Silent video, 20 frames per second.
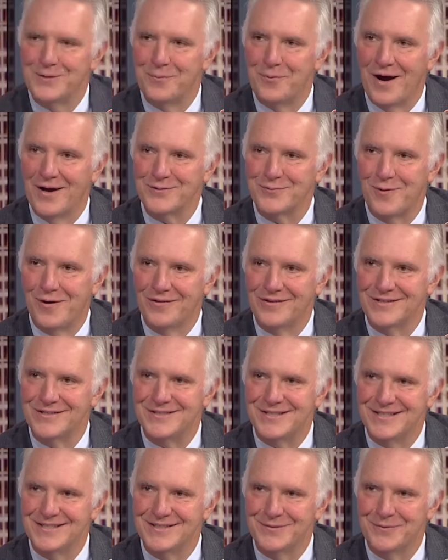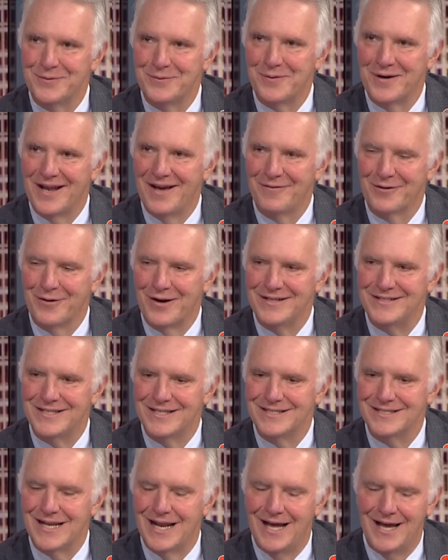yeah. the Browns well this season. Sure. We want to yes. have a great
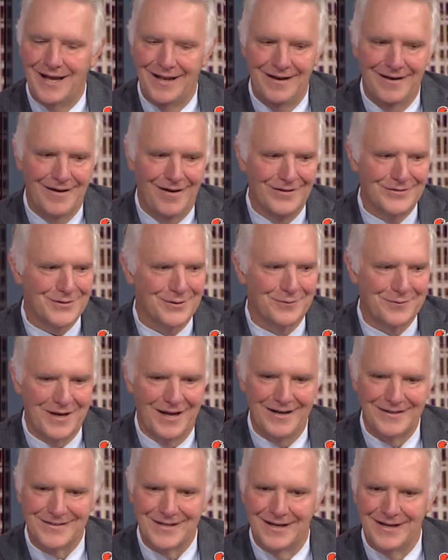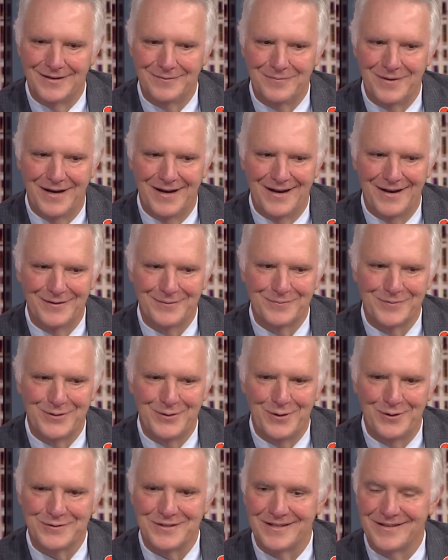season ahead. Also, got to say uh,
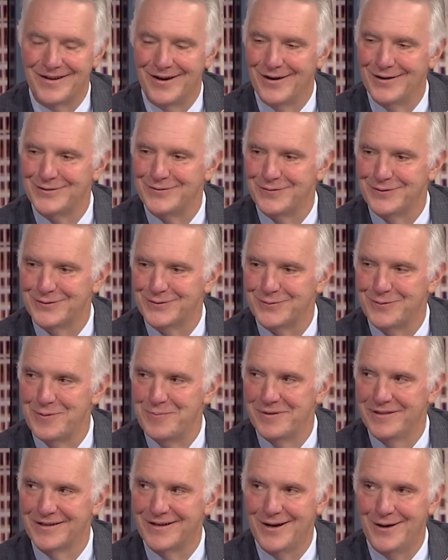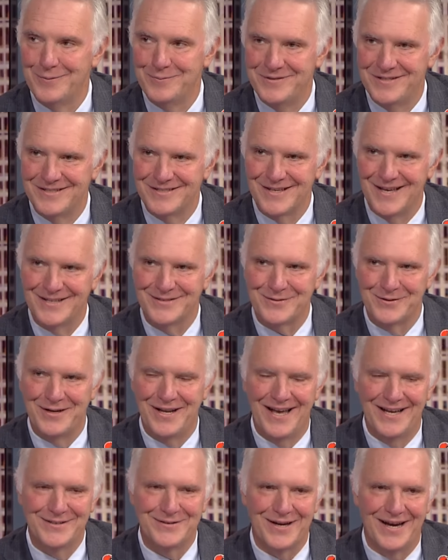kudos to the guards for sweeping the Cubs these yeah,
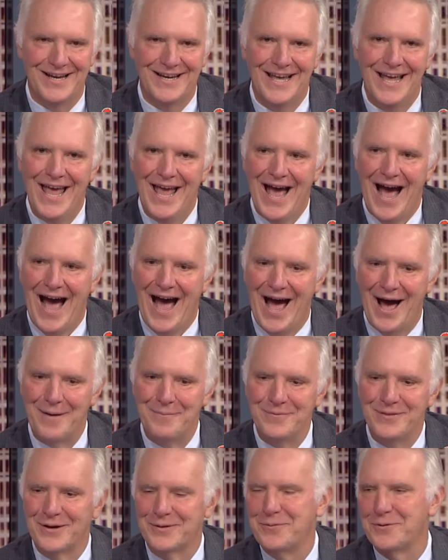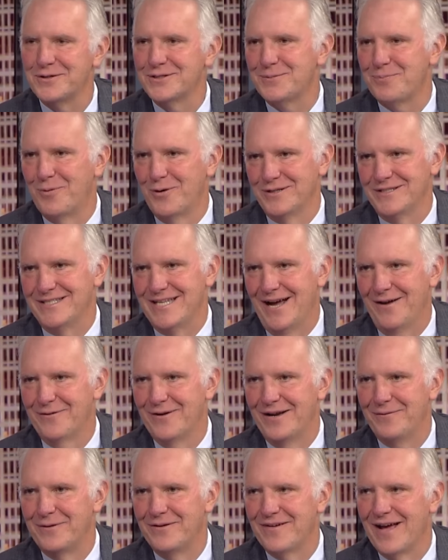last right. Right? um, look, we're sports town,
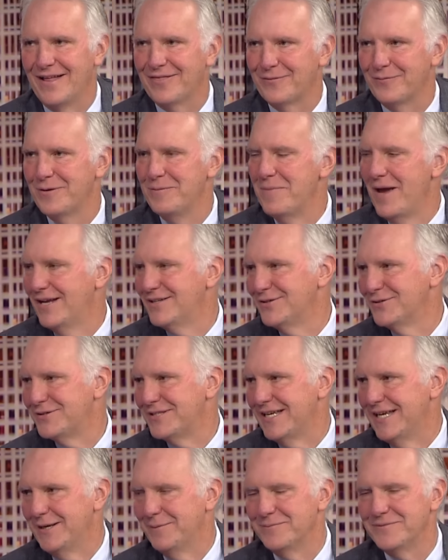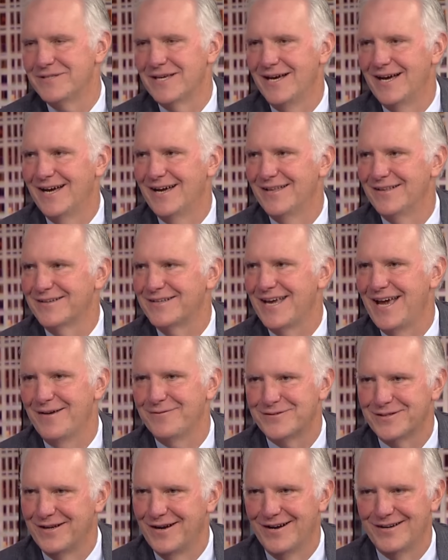right? We've got three yeah. major teams: uh, the
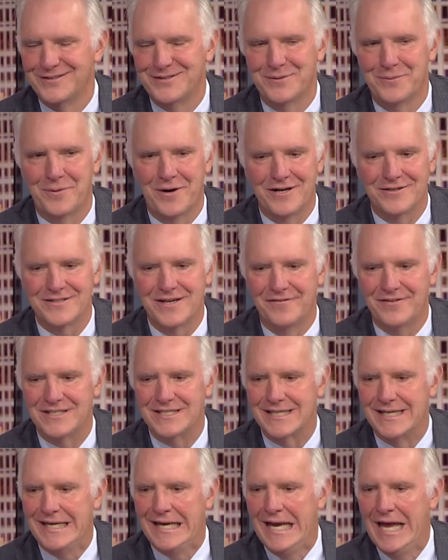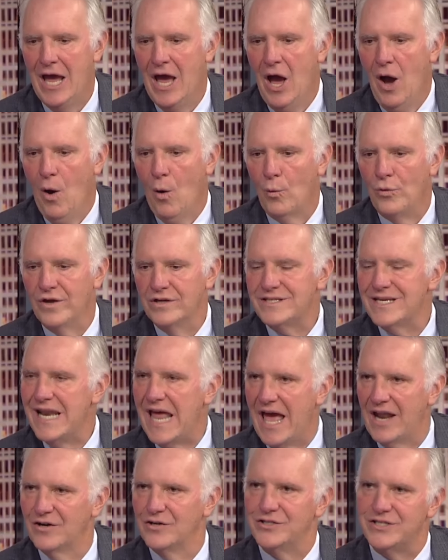Cavs, the Guards, and the Browns, obviously there's an
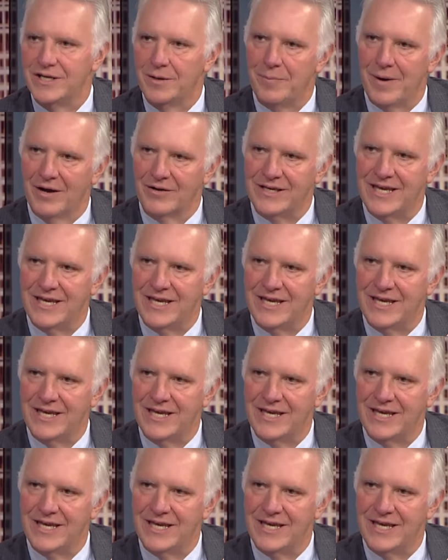energy about